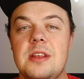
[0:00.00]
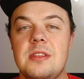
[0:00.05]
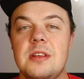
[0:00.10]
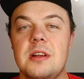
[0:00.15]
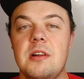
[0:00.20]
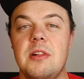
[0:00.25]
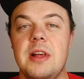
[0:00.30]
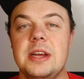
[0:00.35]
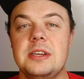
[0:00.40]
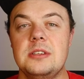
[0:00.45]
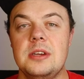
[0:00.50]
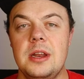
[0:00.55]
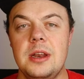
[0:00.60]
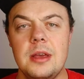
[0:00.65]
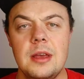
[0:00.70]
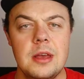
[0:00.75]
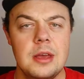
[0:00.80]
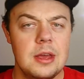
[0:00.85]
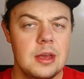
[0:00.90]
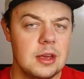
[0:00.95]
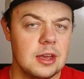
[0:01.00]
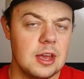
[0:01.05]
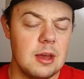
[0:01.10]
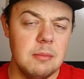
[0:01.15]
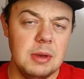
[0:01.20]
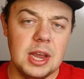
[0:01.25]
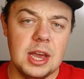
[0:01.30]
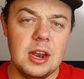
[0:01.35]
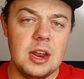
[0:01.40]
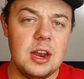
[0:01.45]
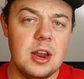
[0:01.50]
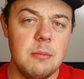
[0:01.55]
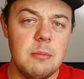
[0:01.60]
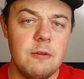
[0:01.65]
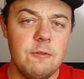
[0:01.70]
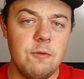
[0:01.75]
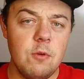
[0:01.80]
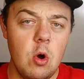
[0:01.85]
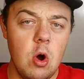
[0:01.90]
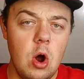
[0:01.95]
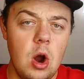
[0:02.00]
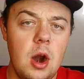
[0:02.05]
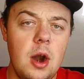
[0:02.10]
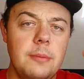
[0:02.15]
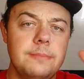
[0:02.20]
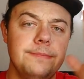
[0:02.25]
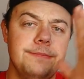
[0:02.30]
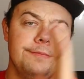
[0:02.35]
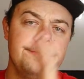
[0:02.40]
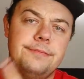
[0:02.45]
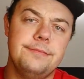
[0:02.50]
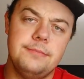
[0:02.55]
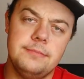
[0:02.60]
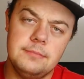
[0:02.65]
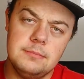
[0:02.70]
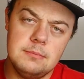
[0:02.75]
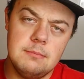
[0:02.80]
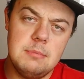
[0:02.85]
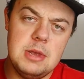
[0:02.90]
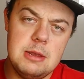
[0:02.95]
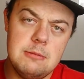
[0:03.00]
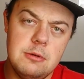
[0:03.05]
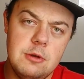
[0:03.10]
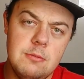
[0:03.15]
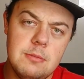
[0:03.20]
it in the collection. Coming in at number four. Pete